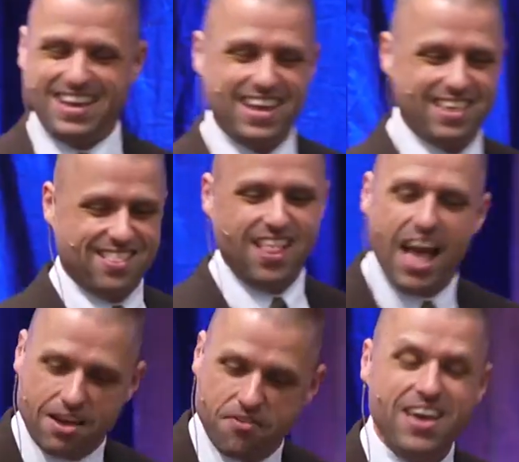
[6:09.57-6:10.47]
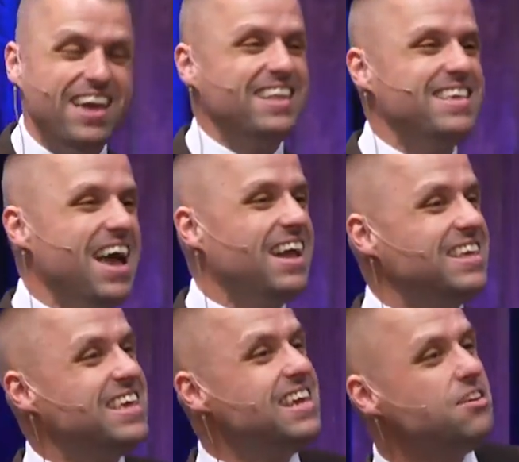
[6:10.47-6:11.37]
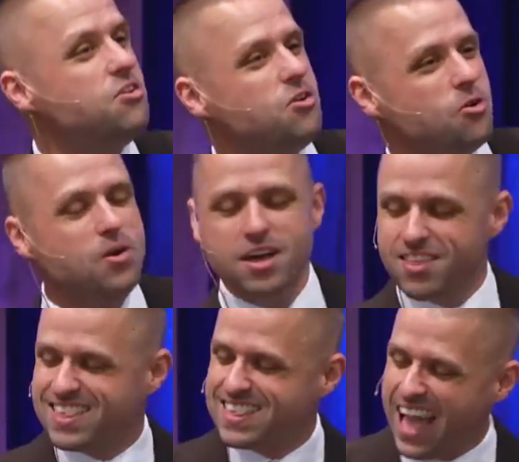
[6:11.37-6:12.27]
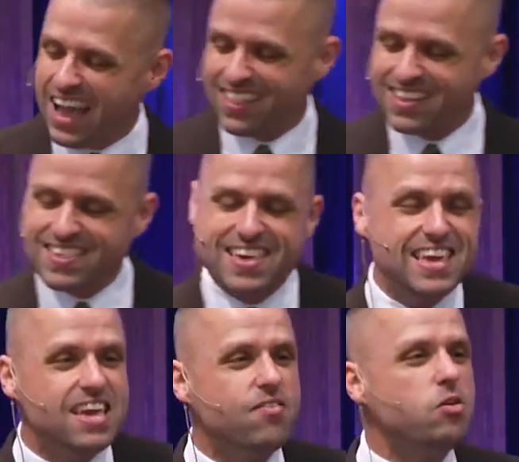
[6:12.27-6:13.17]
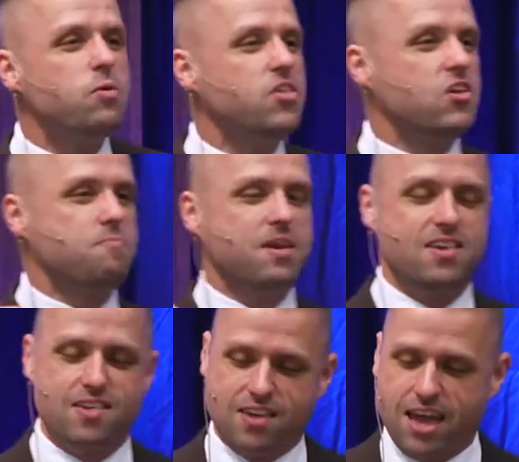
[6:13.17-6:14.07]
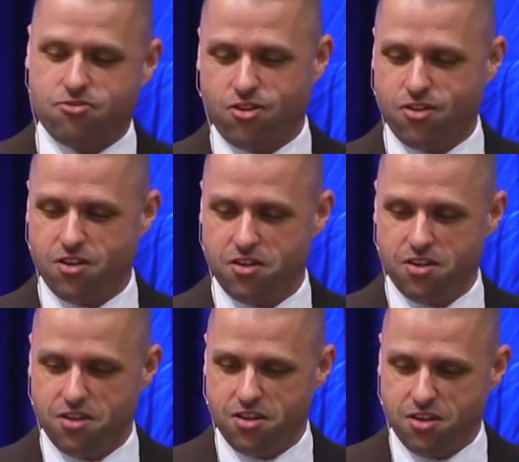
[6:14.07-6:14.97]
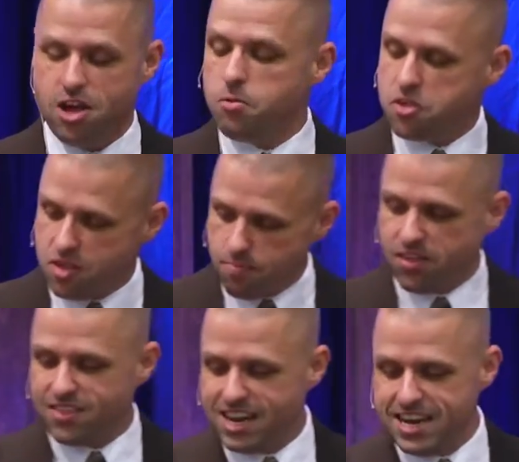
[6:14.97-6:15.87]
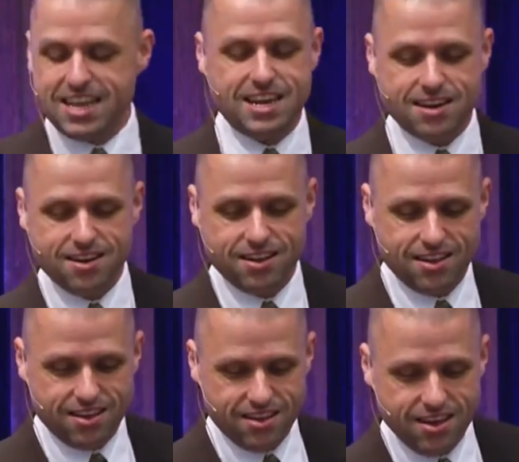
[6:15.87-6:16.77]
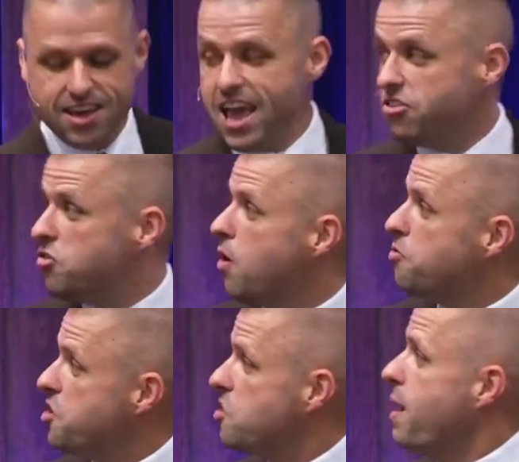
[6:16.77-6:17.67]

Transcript: in his life, and yet he knew that silence, even with his busy schedule, was something that he needed. He actually wrote this